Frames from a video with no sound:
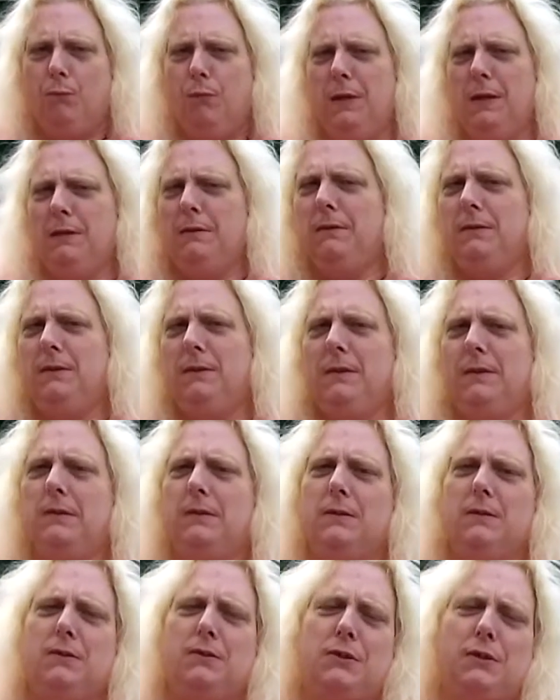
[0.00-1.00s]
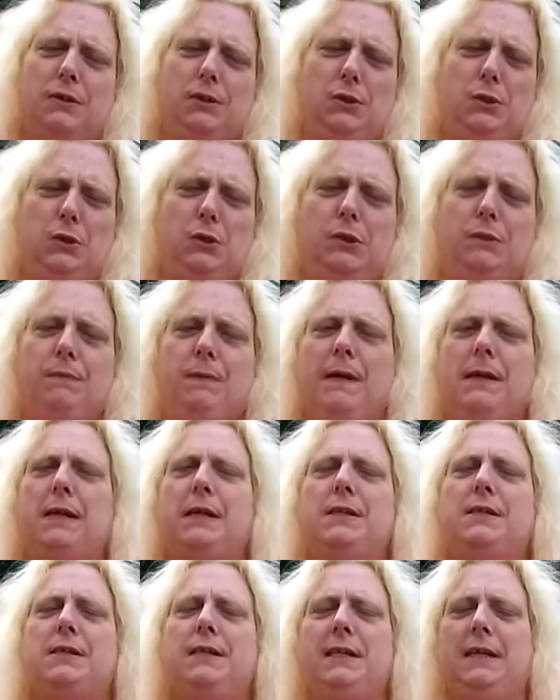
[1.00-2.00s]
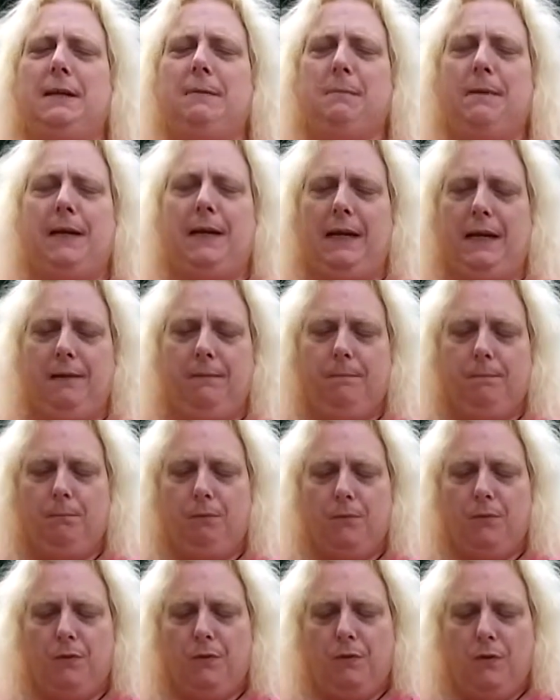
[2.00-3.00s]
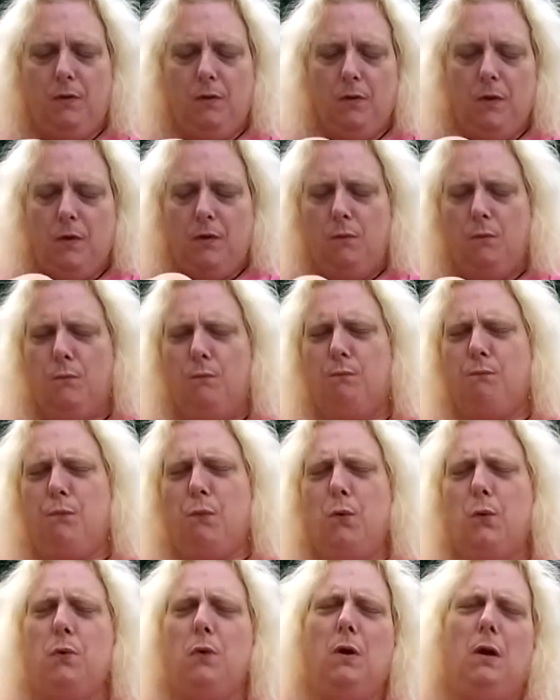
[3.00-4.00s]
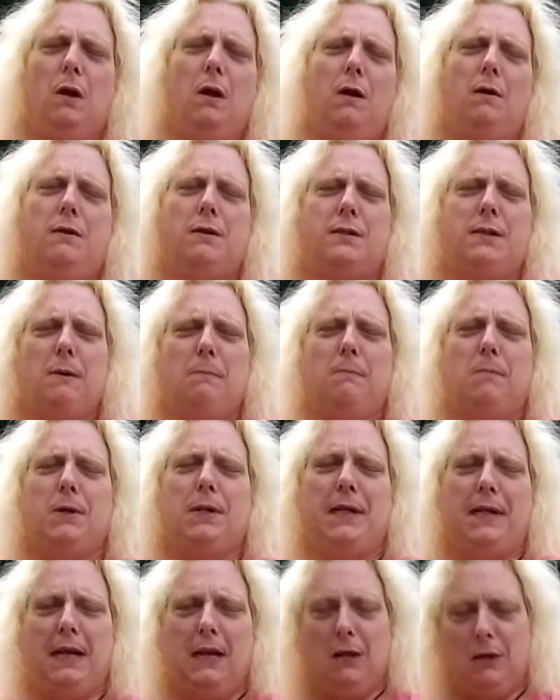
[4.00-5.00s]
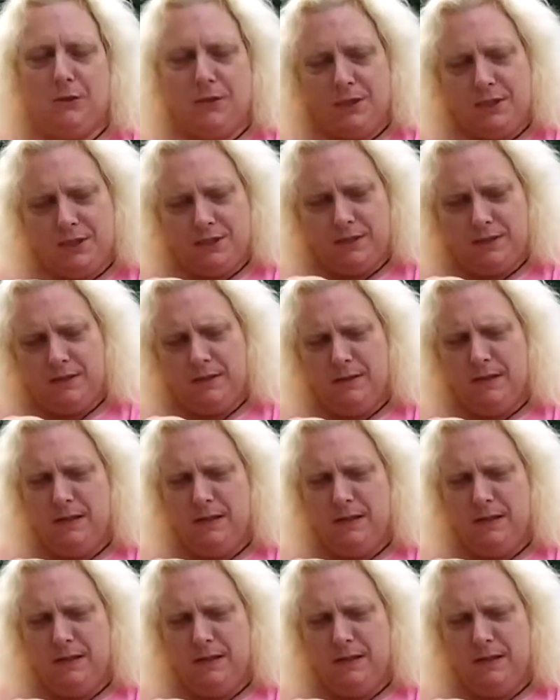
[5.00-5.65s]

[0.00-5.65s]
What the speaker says: We, there's a huge vacancy in me for somebody else.